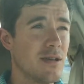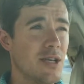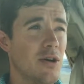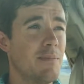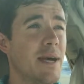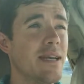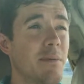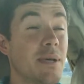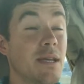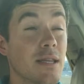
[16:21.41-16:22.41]
it might
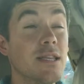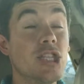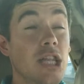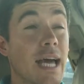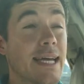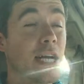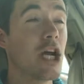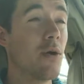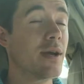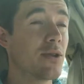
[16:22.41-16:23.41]
not be like
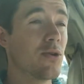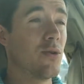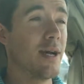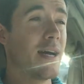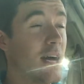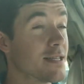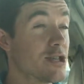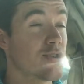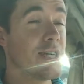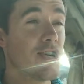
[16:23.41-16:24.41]
going through a
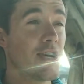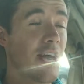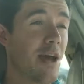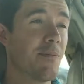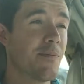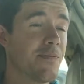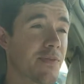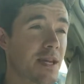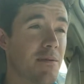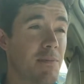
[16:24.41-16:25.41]
concentration camp,
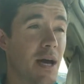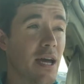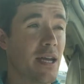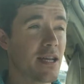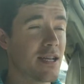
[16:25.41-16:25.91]
but